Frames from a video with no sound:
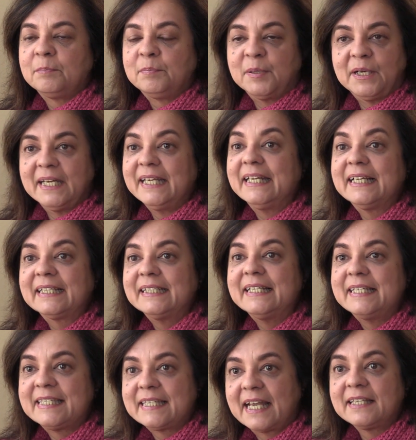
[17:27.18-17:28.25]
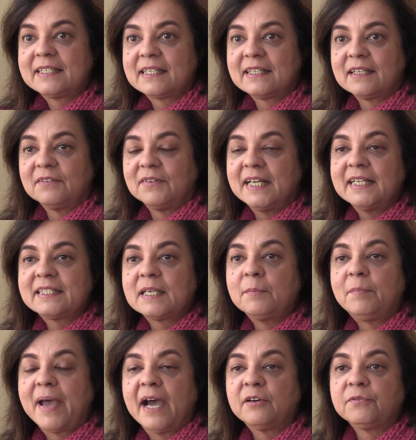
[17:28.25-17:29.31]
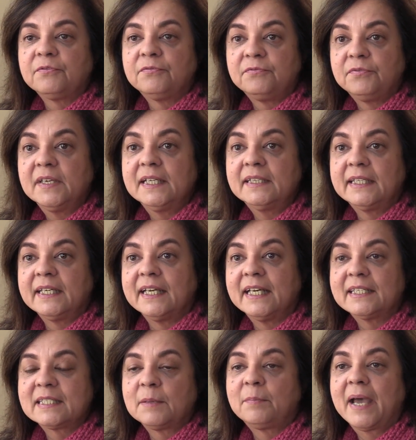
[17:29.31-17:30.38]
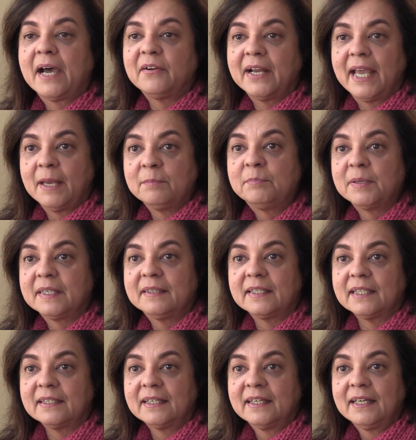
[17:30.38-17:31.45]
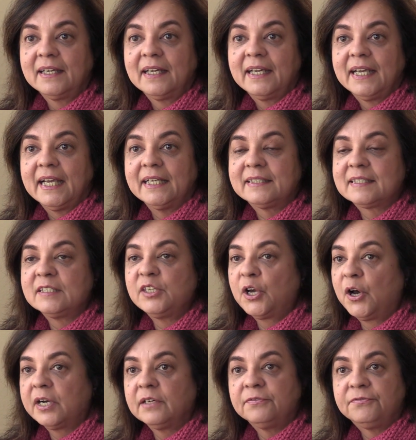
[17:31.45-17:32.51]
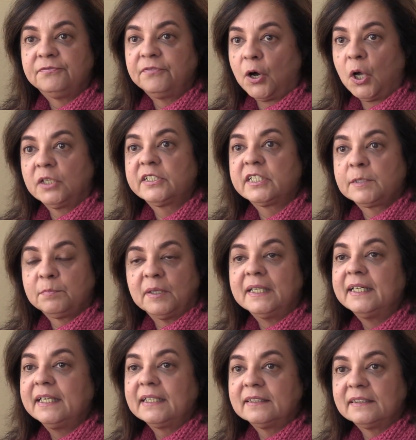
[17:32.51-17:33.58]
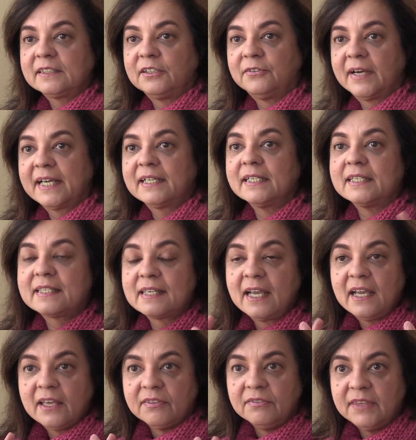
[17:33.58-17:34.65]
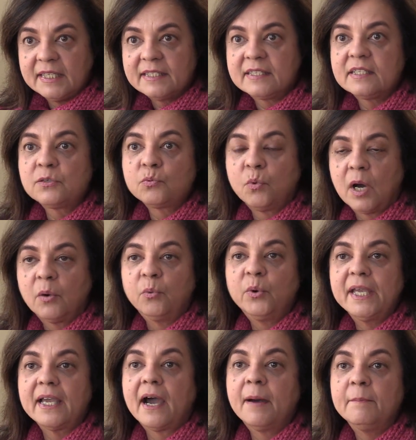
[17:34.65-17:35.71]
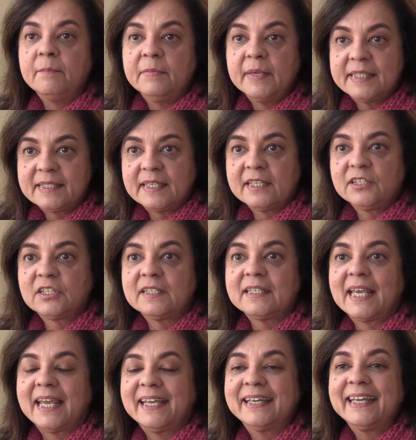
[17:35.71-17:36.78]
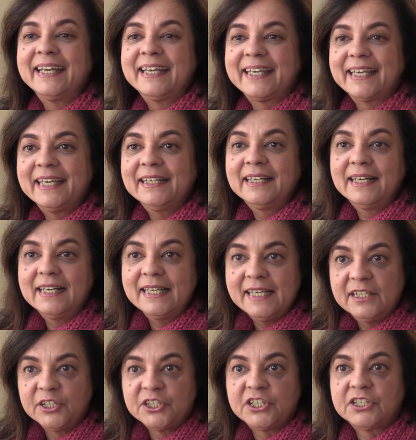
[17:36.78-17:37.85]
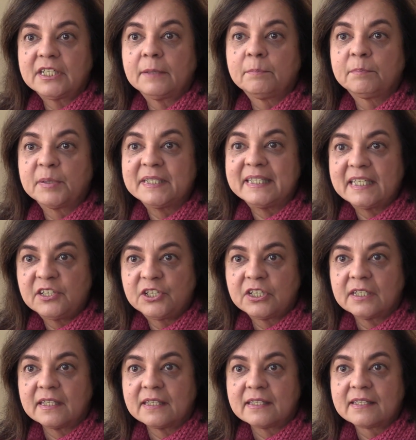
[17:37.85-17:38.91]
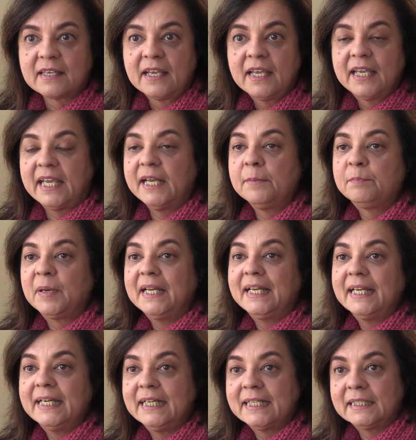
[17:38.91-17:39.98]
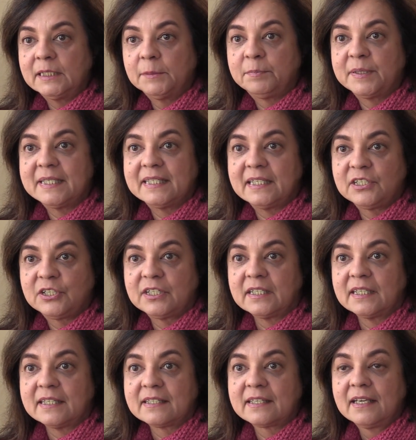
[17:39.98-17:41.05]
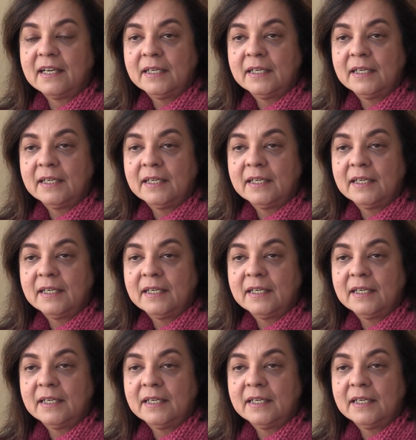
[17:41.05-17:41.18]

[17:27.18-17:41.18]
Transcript: politically sensitive. It's about feeling, it's about empathy. It's not a false political correctness. This is what we are missing today in leadership positions, in political positions.